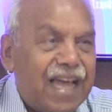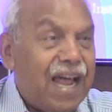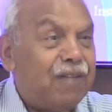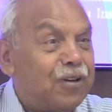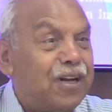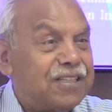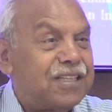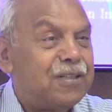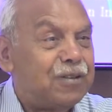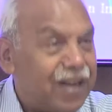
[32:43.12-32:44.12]
And I have to
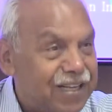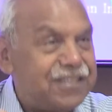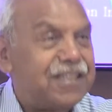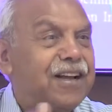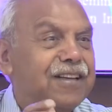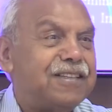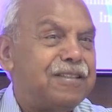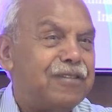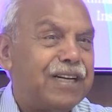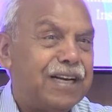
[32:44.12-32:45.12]
listen to her, and she does
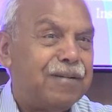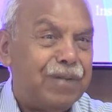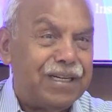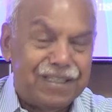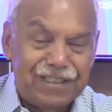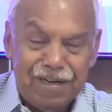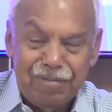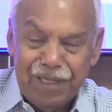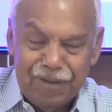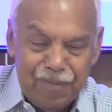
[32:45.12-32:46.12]
it better than
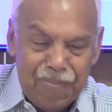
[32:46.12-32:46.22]
me.